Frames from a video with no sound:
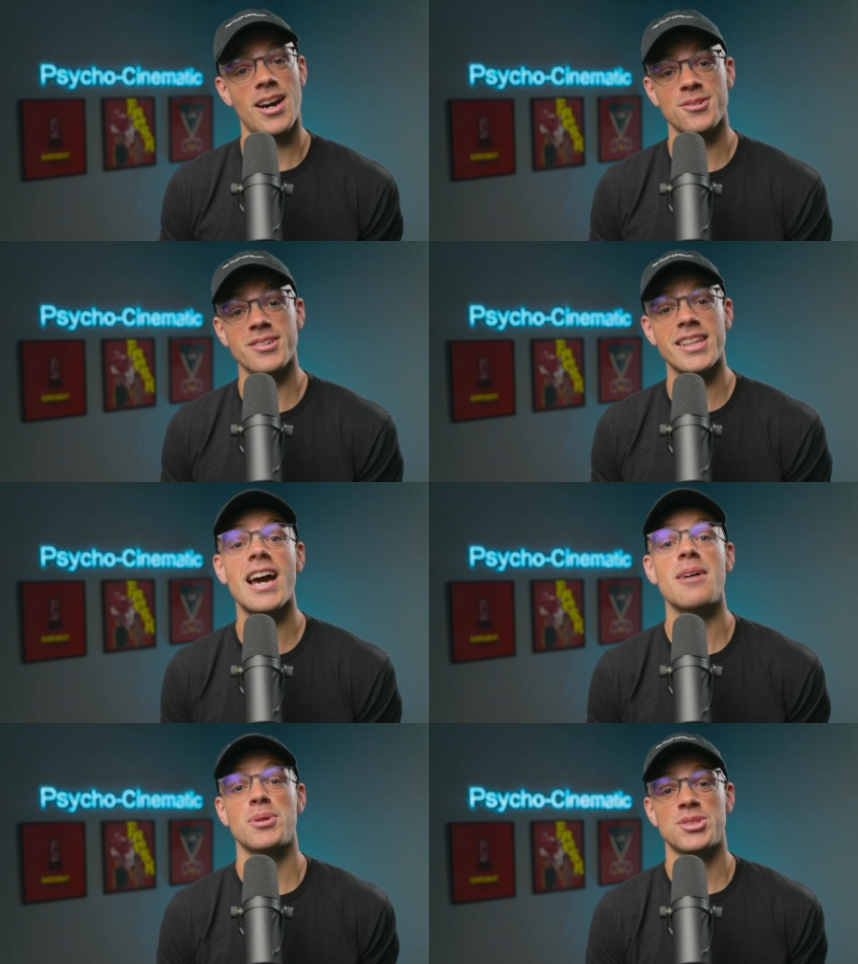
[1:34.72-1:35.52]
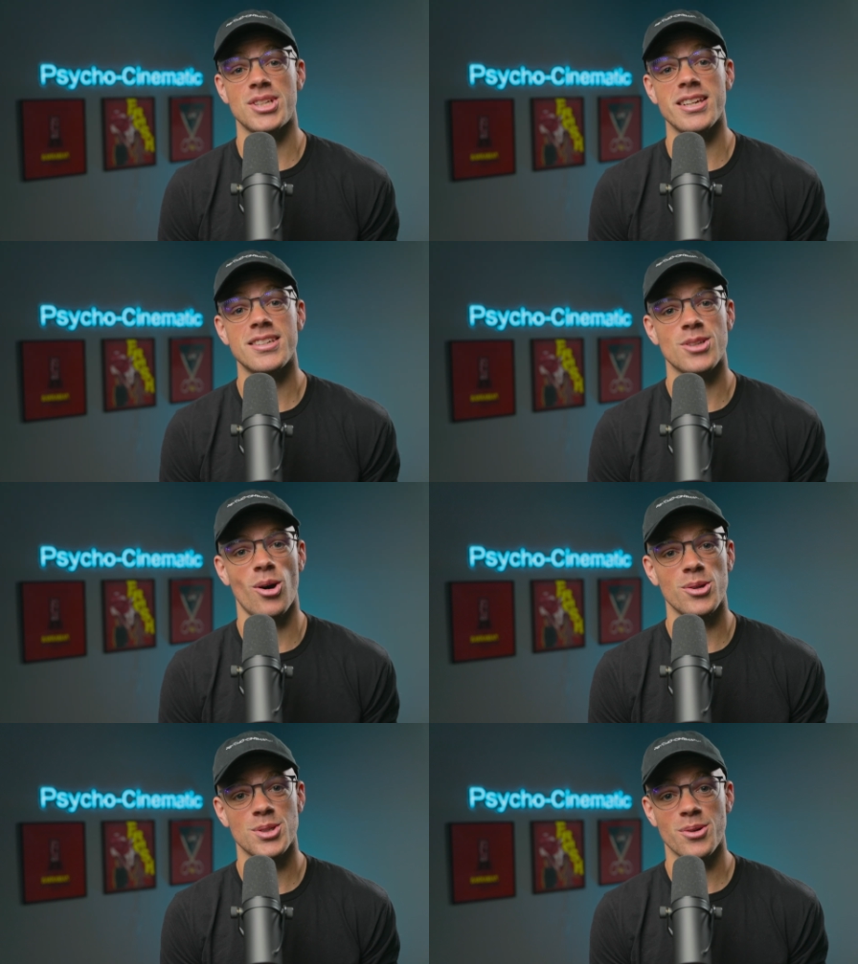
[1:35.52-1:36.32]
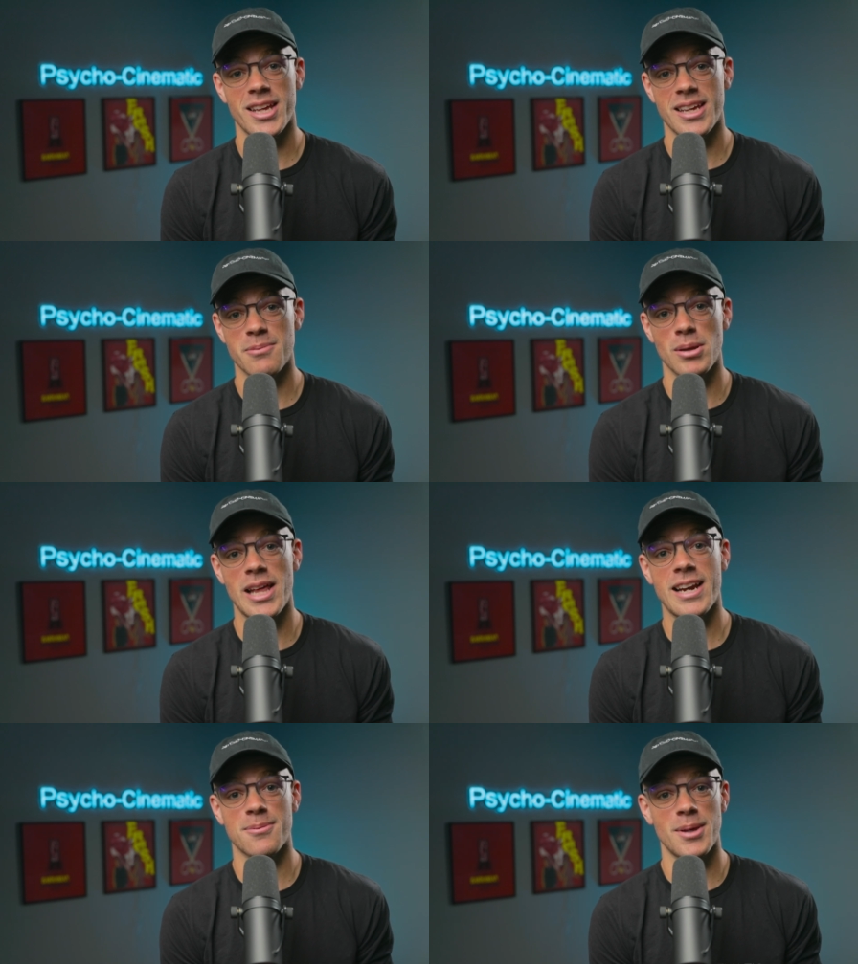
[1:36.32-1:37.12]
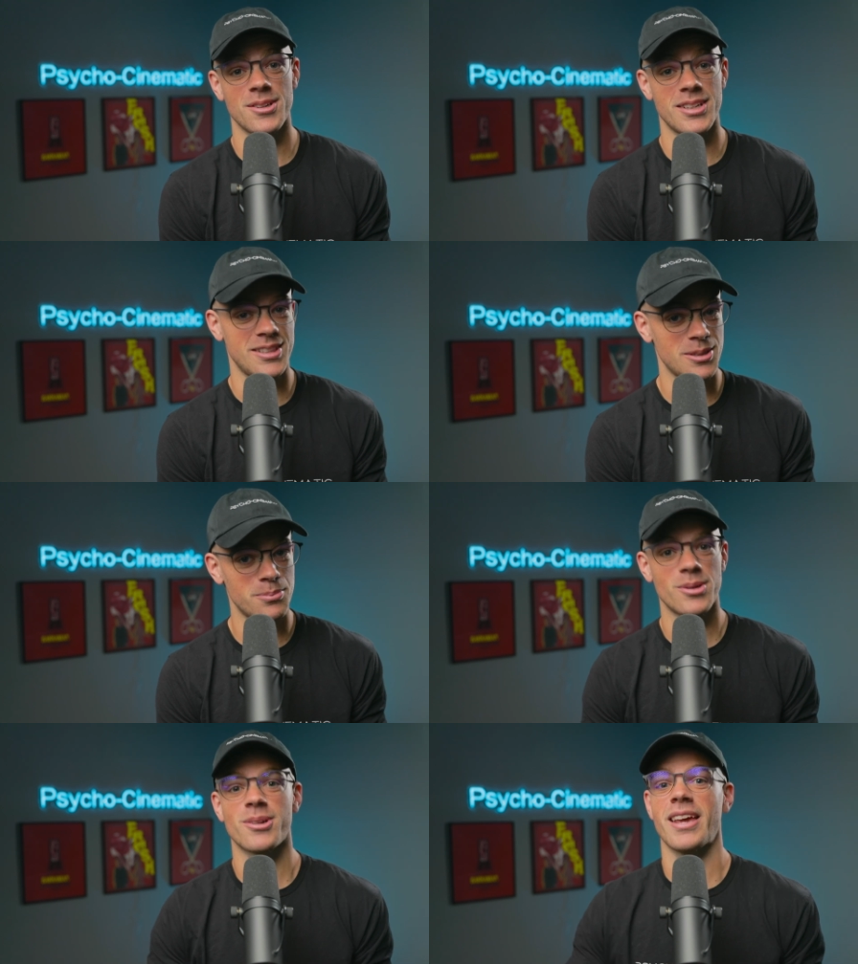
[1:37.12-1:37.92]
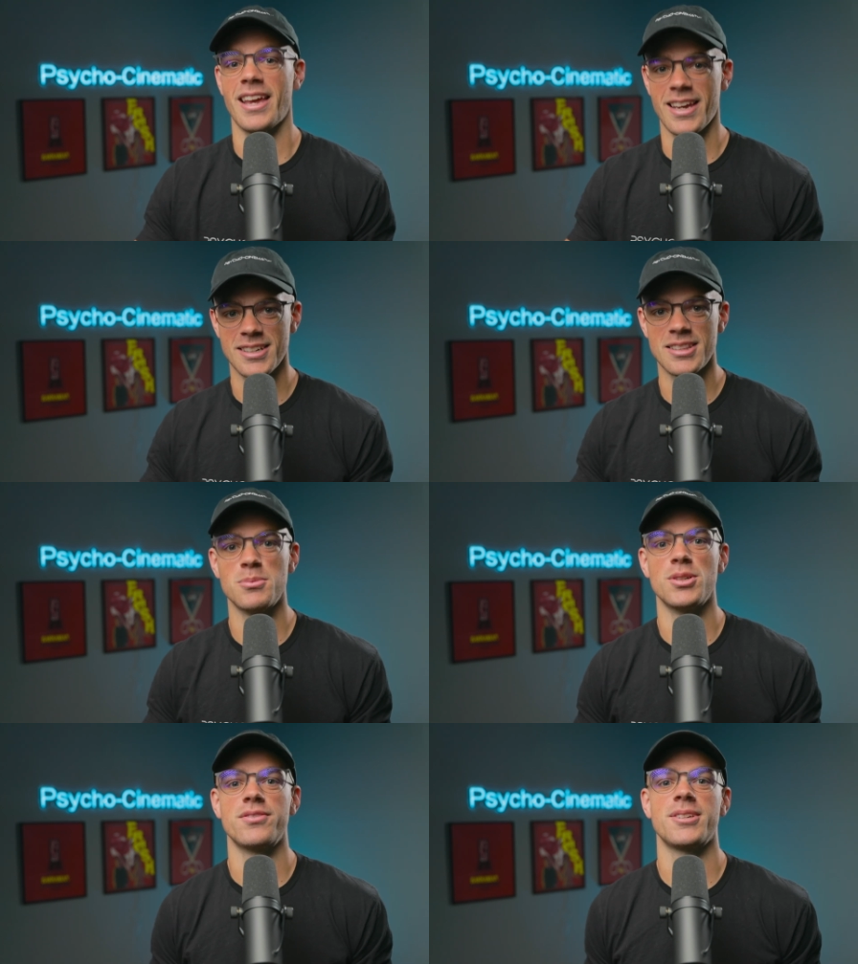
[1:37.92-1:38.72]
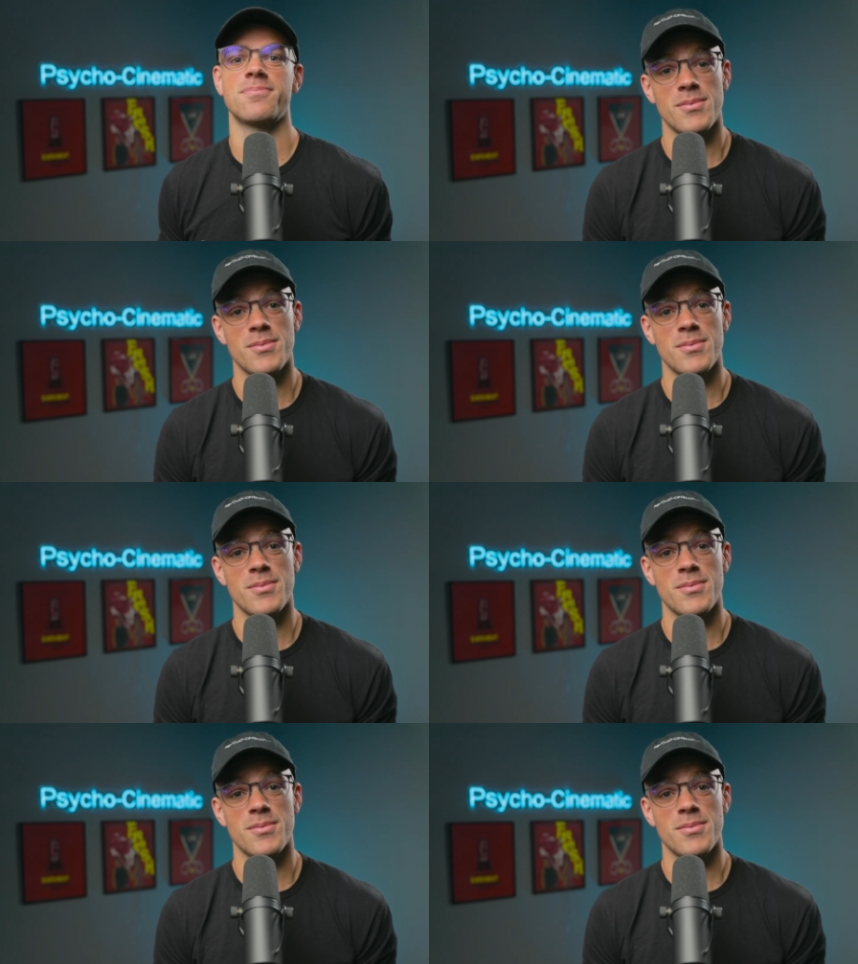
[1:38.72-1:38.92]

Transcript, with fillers: Not only that, but she is also getting blackmailed in the book and in the movie.